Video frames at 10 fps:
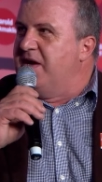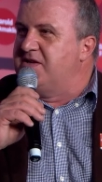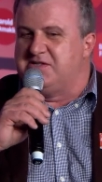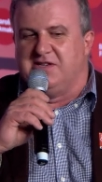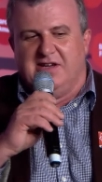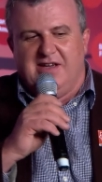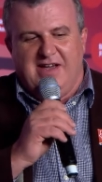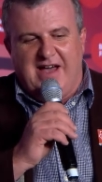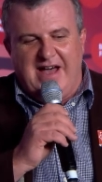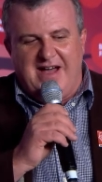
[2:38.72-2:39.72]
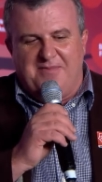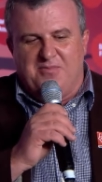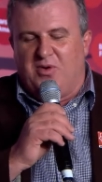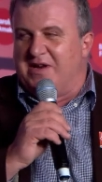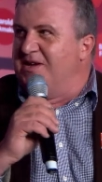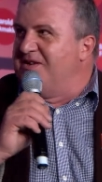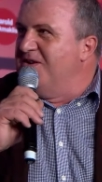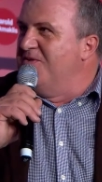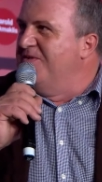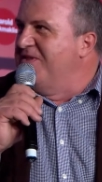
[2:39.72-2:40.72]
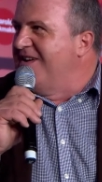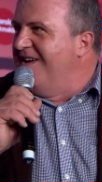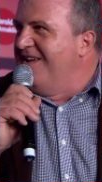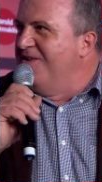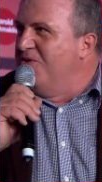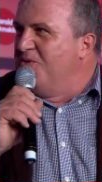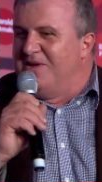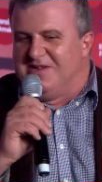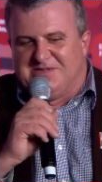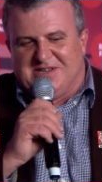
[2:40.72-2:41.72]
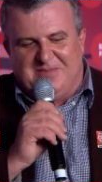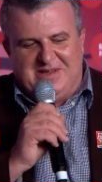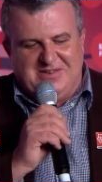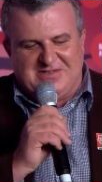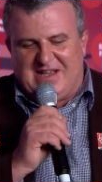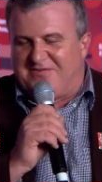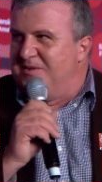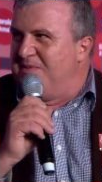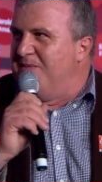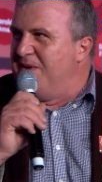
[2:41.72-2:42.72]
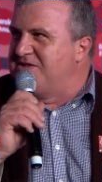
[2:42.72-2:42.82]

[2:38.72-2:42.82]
bitch. What do you do with a guy like Lloyd Williams? I mean, you just have to be a bitch.